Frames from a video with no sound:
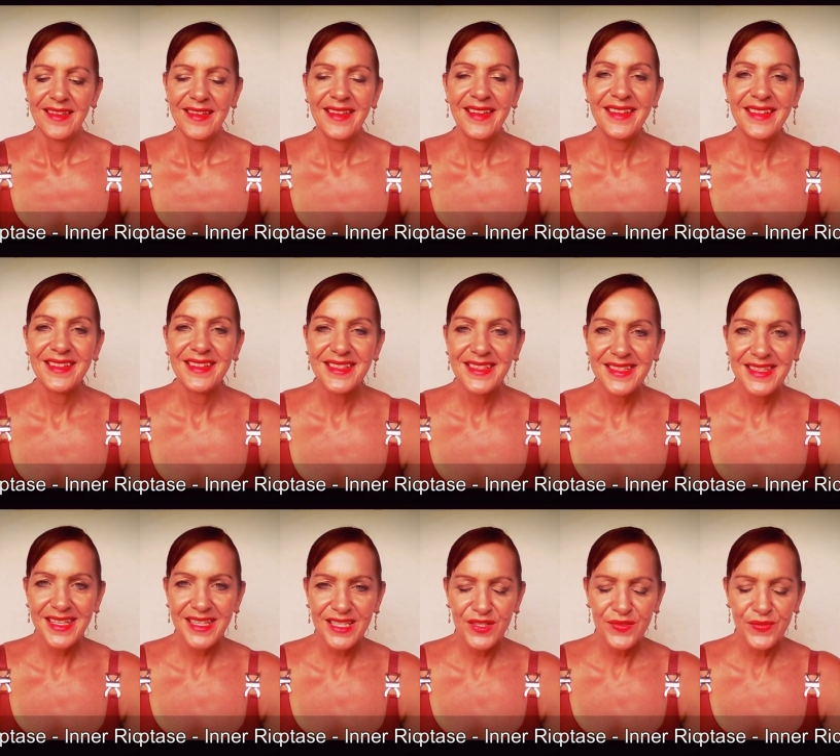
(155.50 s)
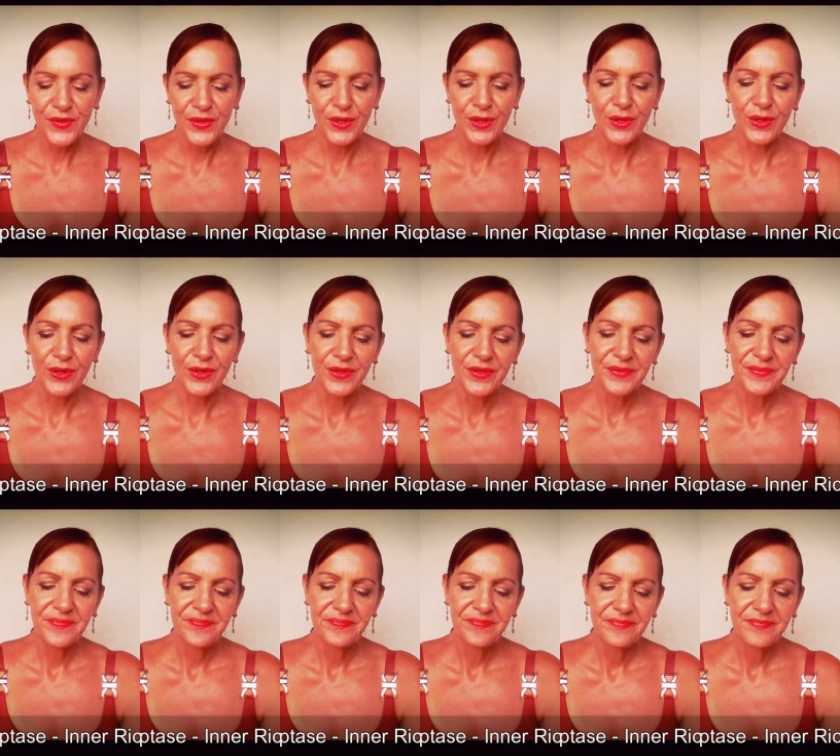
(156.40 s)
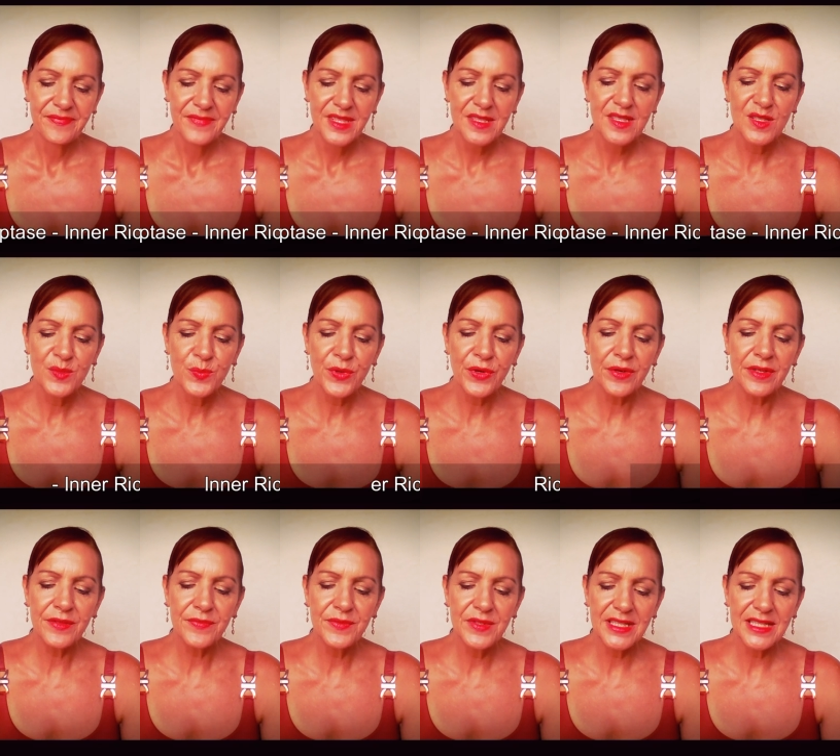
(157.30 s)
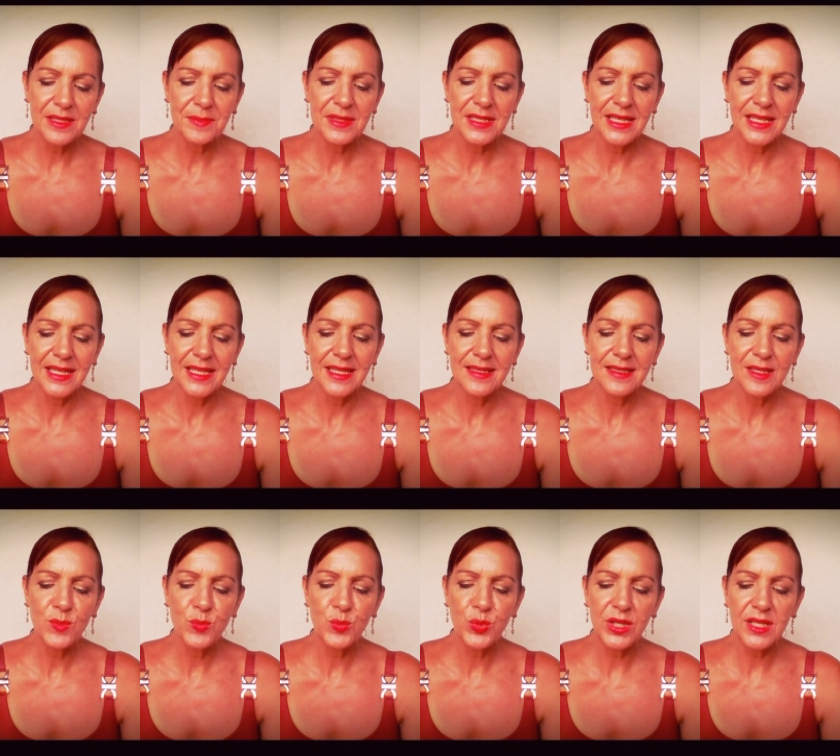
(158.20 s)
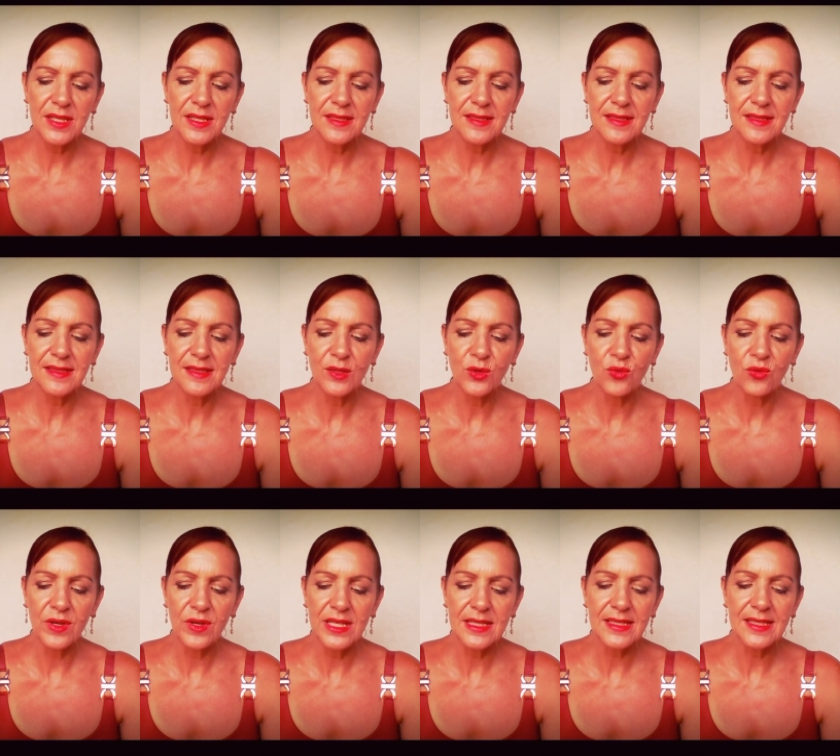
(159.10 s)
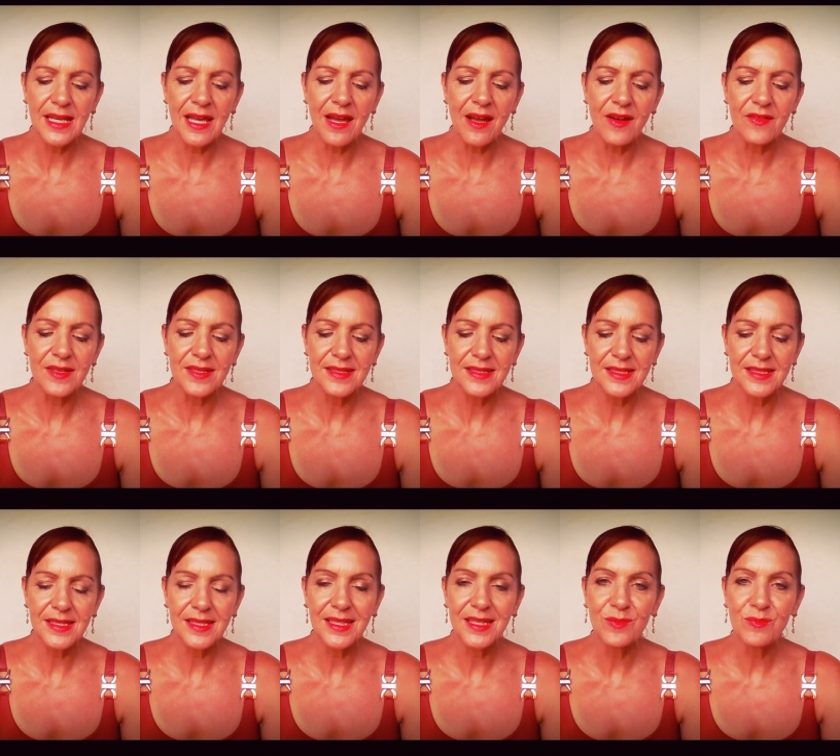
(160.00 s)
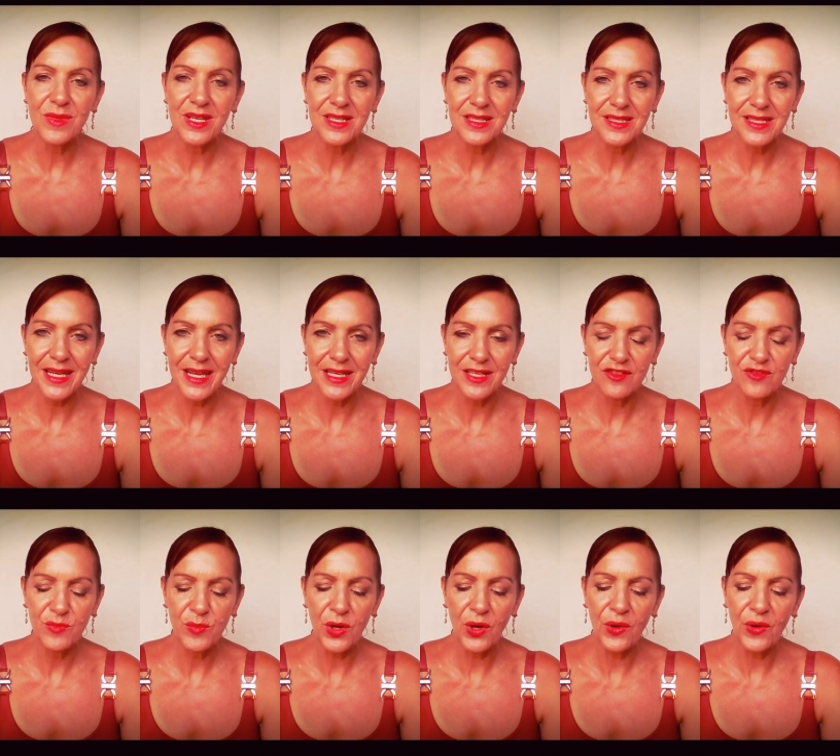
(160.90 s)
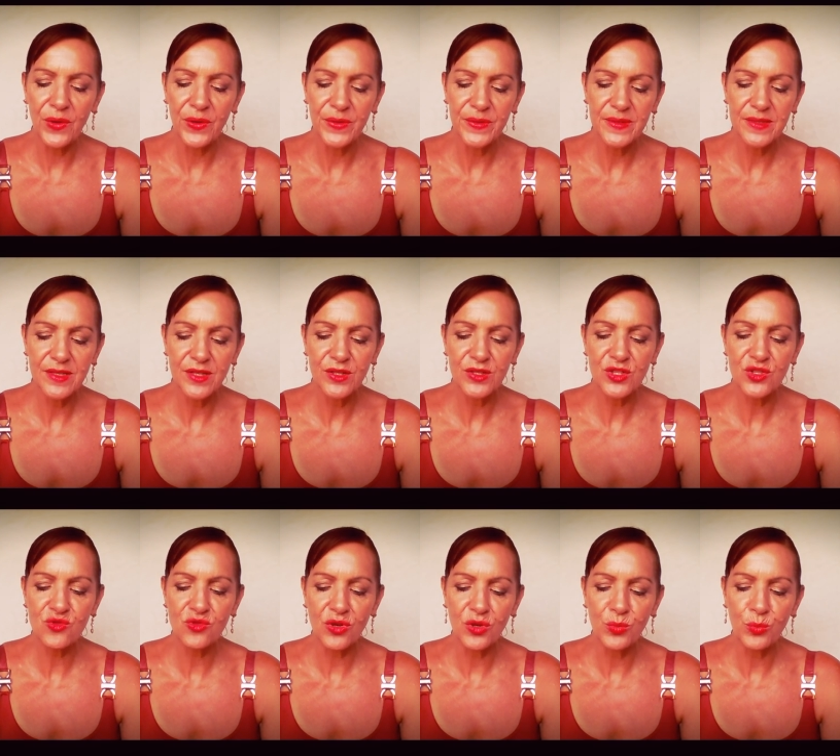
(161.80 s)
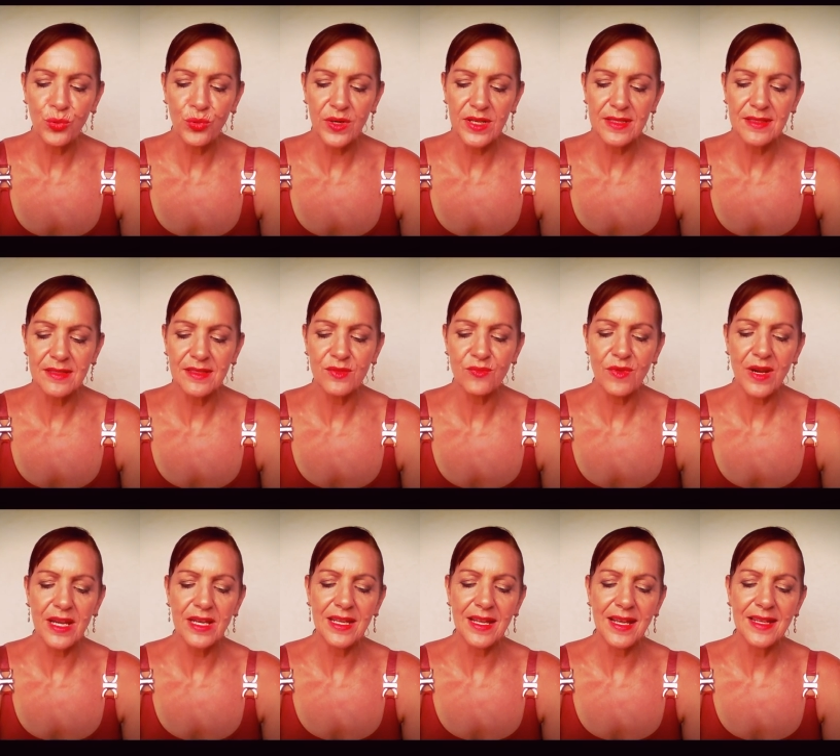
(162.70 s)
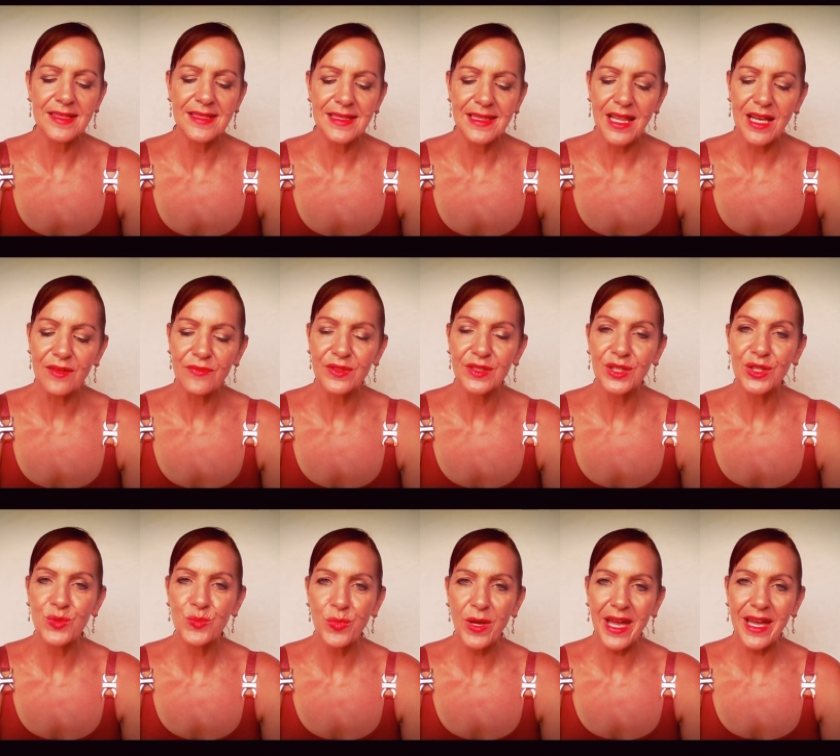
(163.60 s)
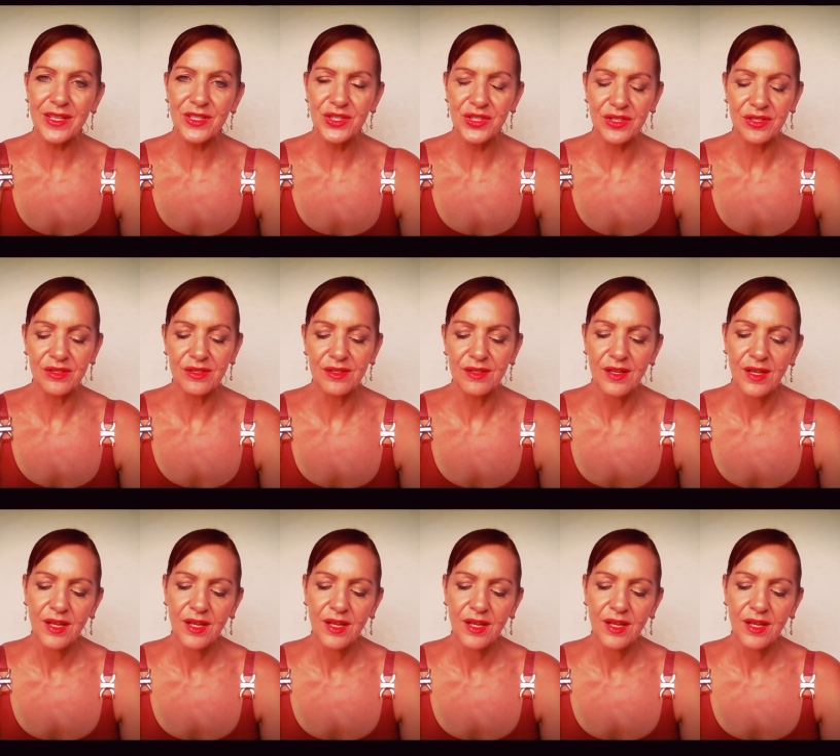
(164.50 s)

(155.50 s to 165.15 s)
And it says, Virgo, the spirit of DFT's appears as the green Tara sitting in meditative pose. Her strong presence radiates love and compassion.